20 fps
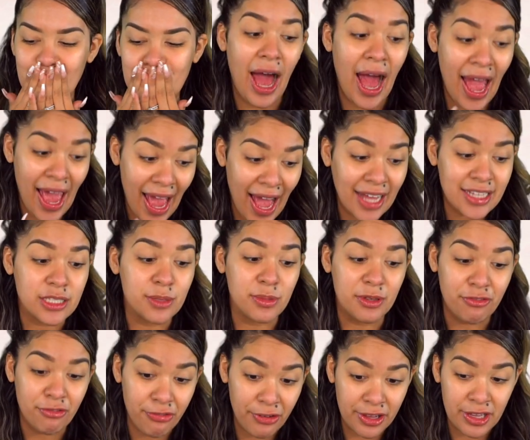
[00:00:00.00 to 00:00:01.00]
I had to
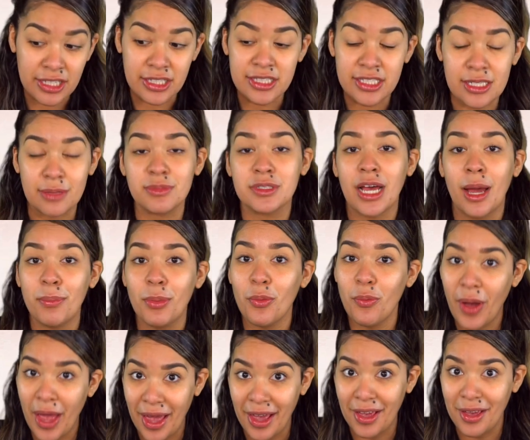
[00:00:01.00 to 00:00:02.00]
be feeling some type of
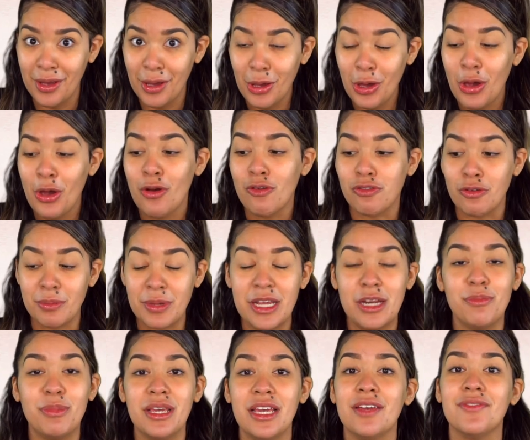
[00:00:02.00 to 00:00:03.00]
way for me
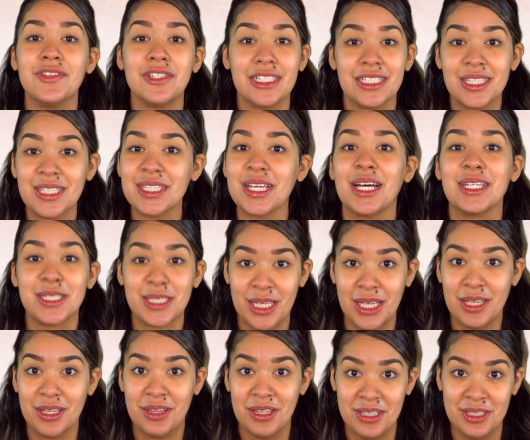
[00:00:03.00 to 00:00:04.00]
to be even
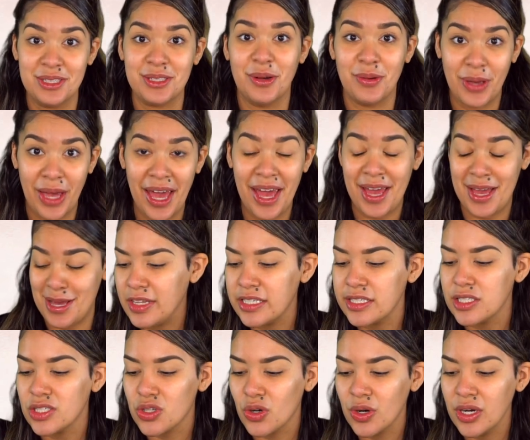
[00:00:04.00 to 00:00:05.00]
discussing this, okay?
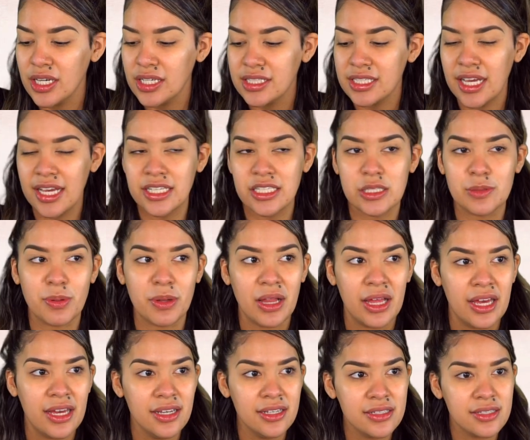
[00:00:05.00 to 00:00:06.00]
This story takes
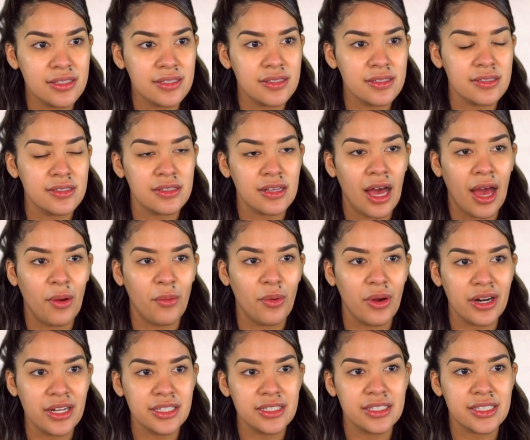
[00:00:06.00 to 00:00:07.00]
place, I
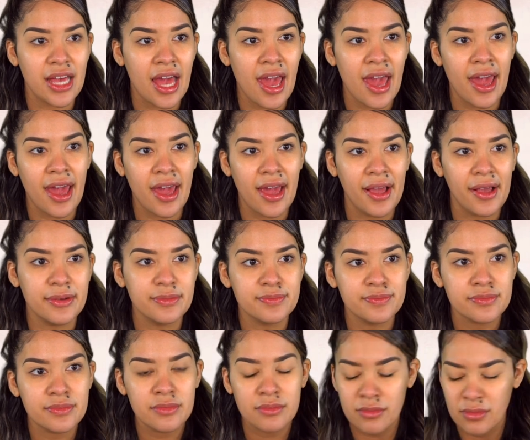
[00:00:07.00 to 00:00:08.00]
would say
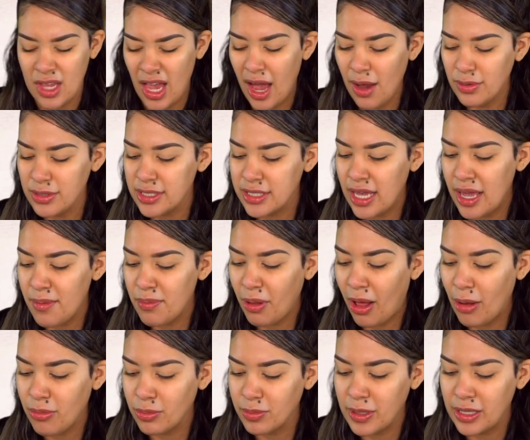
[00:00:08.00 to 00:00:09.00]

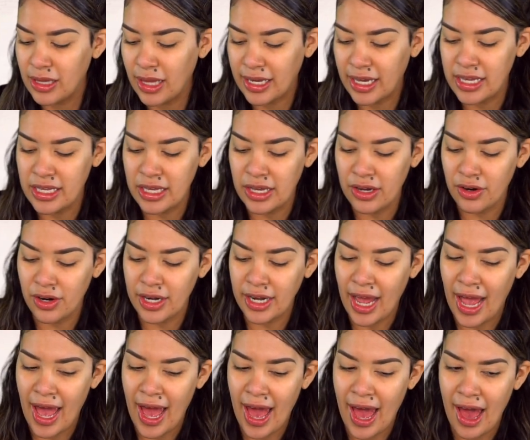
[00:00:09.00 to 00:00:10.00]
probably like a year and a
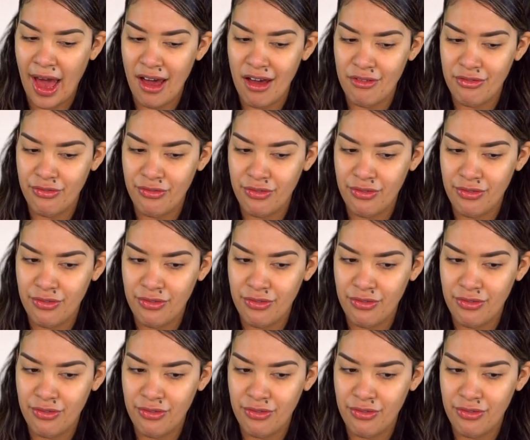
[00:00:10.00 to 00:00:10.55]
half,